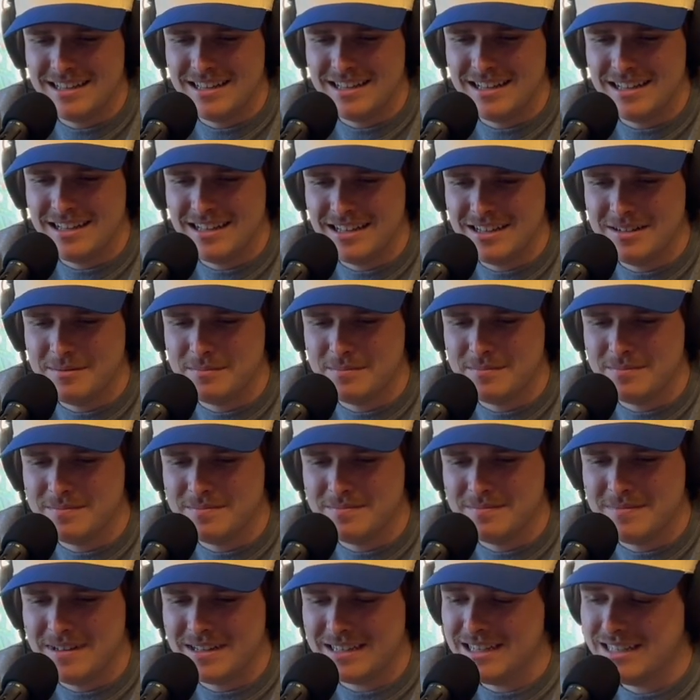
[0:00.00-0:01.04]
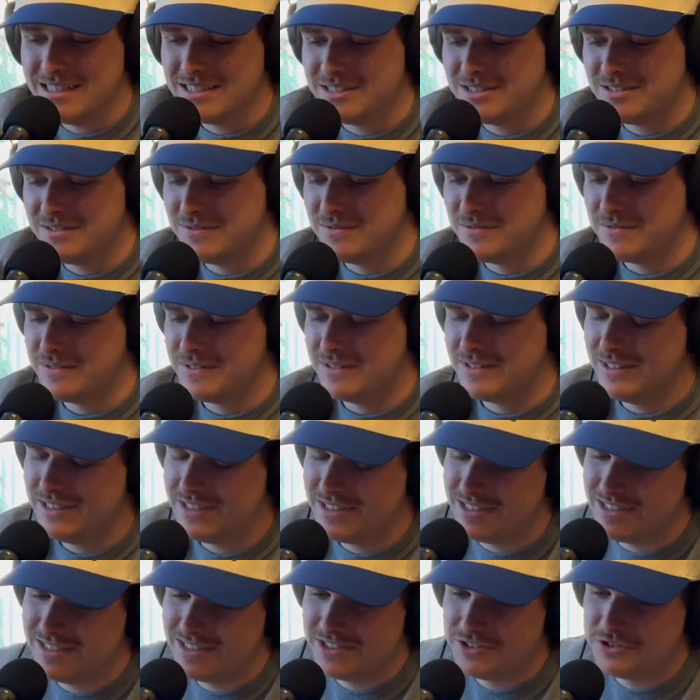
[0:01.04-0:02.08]
I guess this
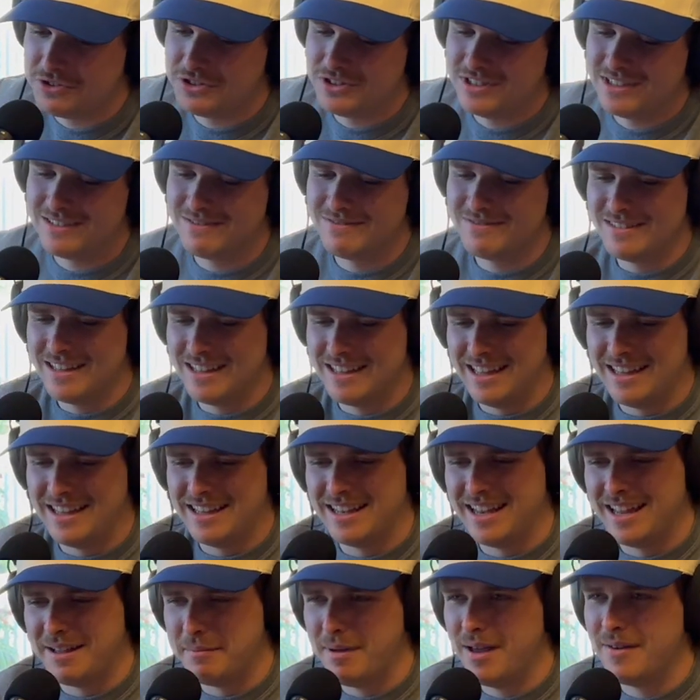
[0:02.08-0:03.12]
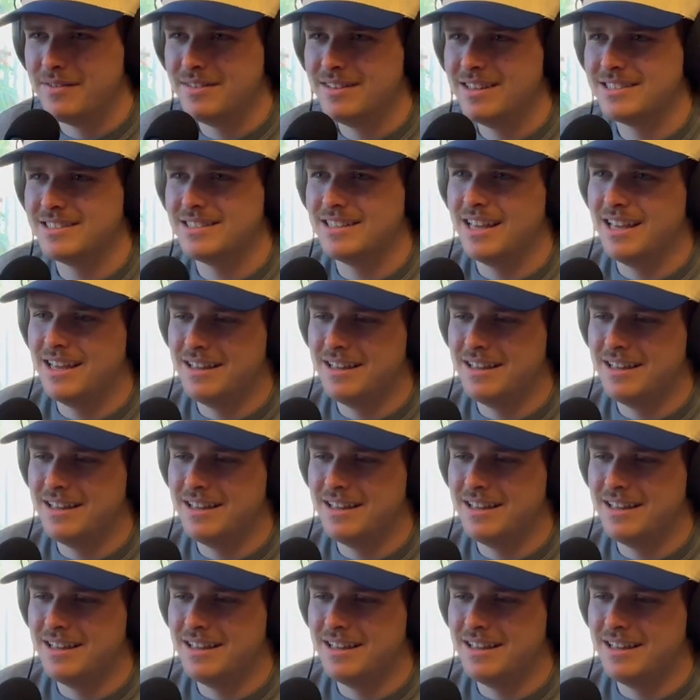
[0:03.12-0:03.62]
is interesting, and I'm having this